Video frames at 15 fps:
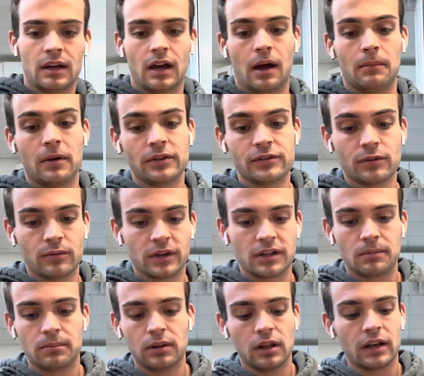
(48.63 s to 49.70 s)
I'm also going to
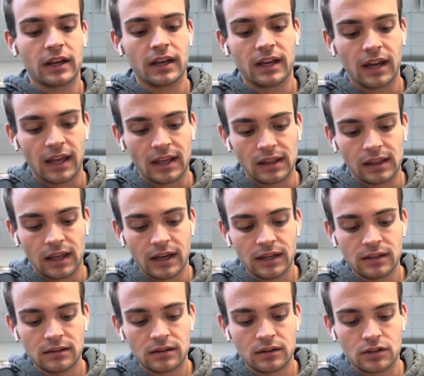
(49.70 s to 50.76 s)
plug in a
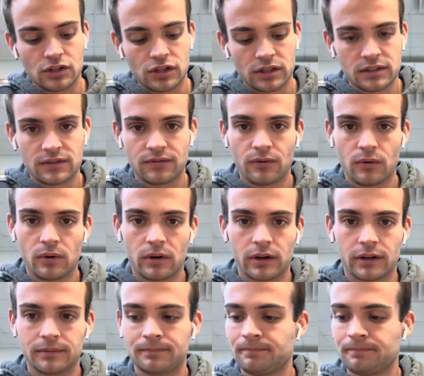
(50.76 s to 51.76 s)
light just for